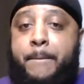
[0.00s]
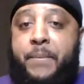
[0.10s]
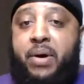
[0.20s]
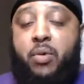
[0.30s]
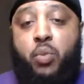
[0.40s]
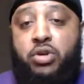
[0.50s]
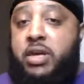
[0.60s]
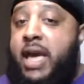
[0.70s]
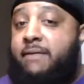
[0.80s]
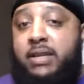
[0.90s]
But when
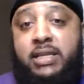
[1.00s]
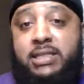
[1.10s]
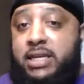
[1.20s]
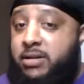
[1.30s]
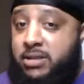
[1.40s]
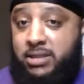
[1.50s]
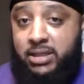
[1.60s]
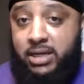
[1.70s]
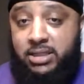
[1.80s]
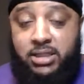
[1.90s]
you having these serious
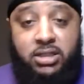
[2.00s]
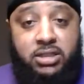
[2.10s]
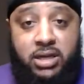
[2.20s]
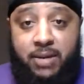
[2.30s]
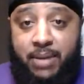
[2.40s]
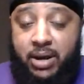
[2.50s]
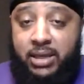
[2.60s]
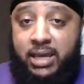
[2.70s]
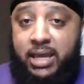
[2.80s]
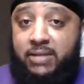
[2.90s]
discussions and you talking about
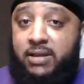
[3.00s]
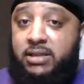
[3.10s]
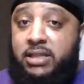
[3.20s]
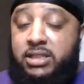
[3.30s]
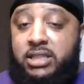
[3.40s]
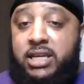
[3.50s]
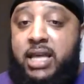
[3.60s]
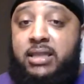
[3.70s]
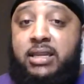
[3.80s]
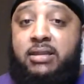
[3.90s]
kids, and then she
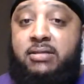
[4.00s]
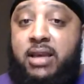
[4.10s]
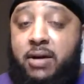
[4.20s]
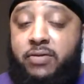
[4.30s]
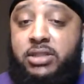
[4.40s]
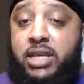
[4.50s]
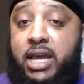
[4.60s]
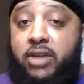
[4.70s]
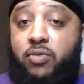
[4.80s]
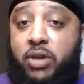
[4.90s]
got these selfish
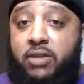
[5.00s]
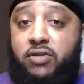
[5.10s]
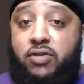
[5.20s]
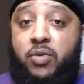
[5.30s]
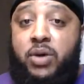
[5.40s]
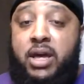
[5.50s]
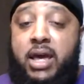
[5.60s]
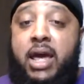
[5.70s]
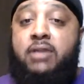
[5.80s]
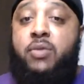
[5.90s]
ass reasons
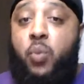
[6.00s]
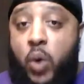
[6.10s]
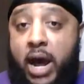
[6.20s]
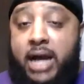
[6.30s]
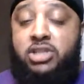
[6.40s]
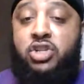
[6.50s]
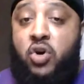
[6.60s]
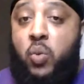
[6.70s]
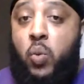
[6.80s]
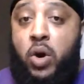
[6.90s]
as to why she
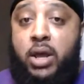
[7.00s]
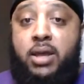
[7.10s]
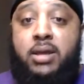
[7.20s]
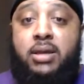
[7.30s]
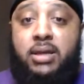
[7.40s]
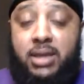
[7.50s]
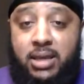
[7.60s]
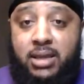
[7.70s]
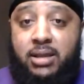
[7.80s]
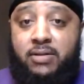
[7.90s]
don't want
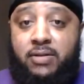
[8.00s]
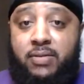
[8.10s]
kids.